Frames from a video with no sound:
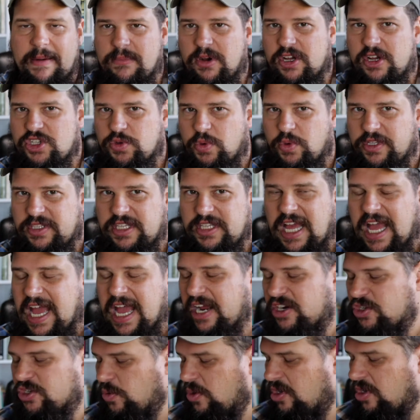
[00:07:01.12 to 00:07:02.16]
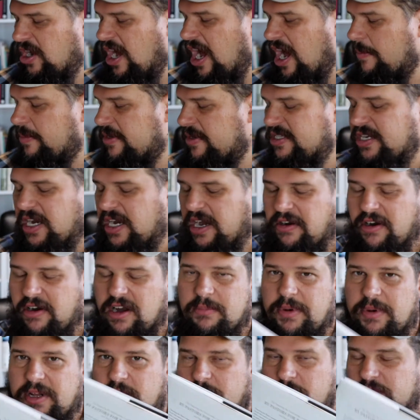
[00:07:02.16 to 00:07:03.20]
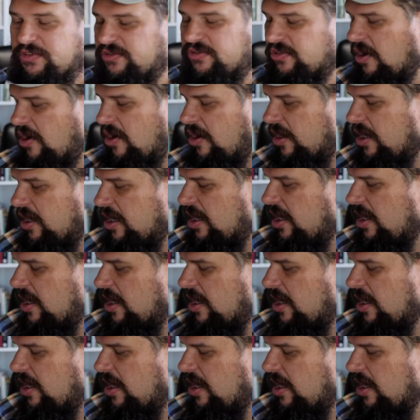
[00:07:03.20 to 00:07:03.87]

much with the actual commentary, but it was song.